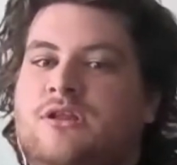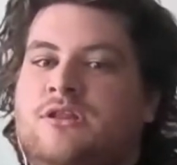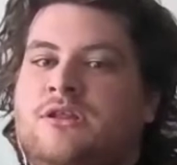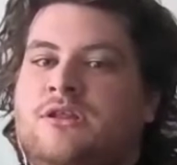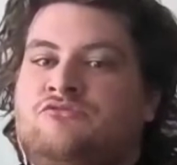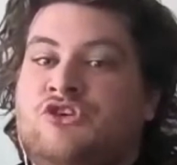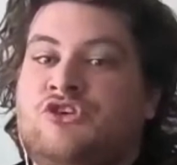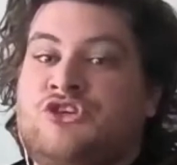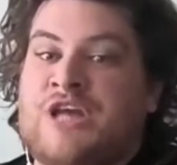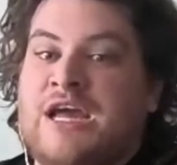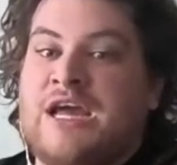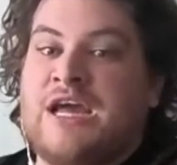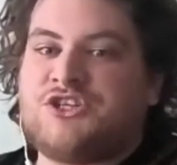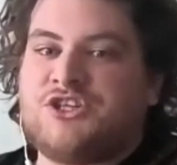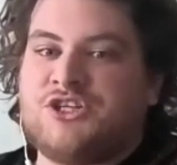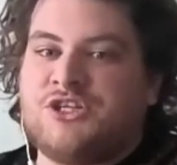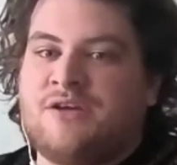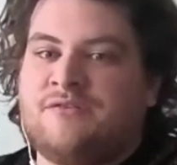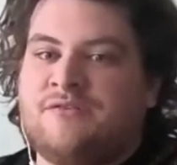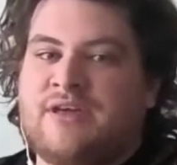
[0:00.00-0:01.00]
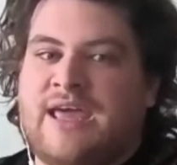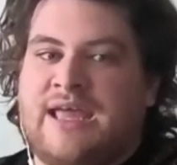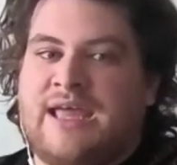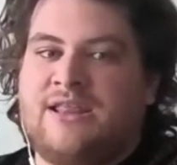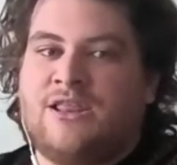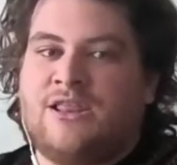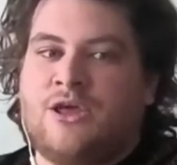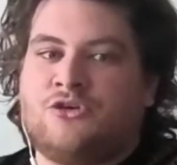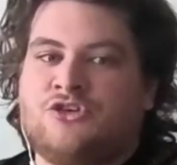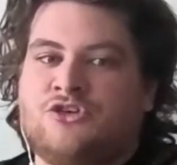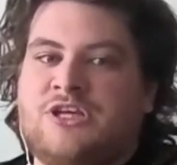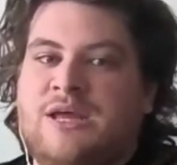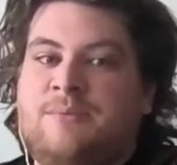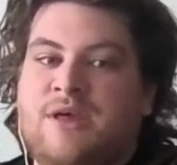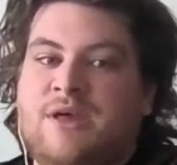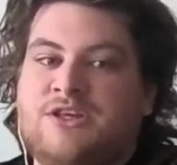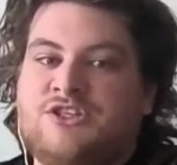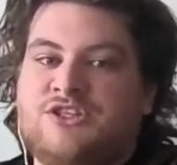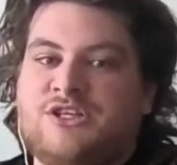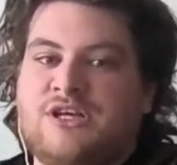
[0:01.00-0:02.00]
rejection of a Ken Loach
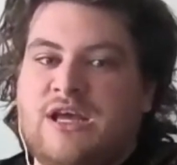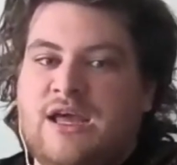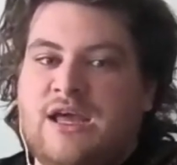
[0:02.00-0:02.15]
image